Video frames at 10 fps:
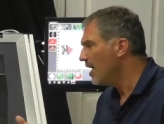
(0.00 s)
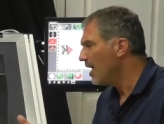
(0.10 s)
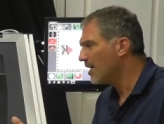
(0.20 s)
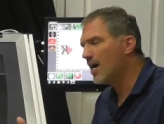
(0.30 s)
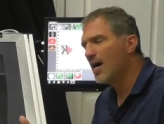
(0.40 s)

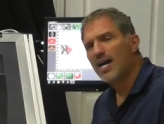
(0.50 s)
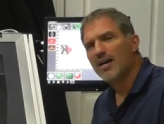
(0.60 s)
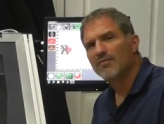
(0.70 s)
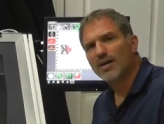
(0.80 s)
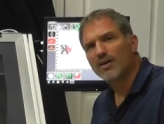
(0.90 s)
And not
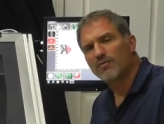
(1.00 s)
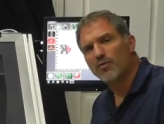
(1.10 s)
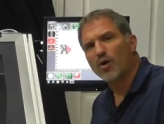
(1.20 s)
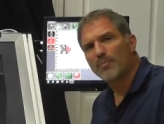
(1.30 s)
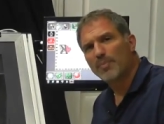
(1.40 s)
have a
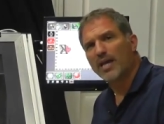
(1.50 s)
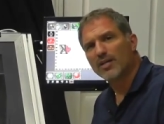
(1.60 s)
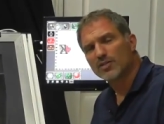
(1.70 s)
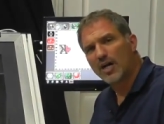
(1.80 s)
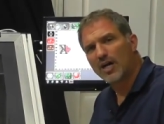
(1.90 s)

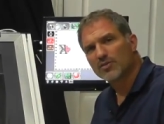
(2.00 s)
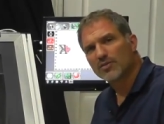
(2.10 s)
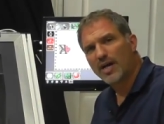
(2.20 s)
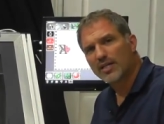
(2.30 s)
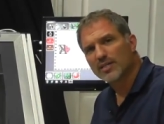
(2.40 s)
4-page
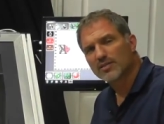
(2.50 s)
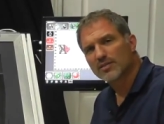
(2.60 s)
contract